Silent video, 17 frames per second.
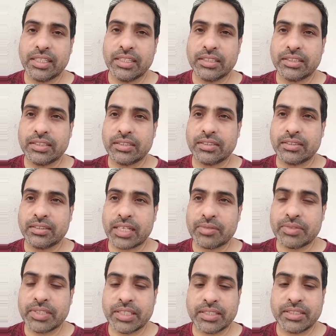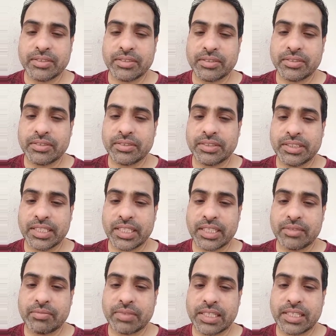So I'm here to
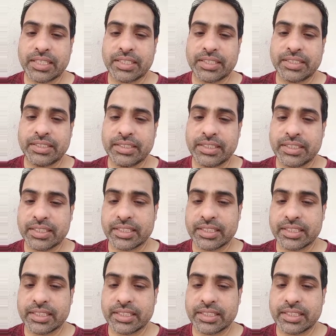share my recent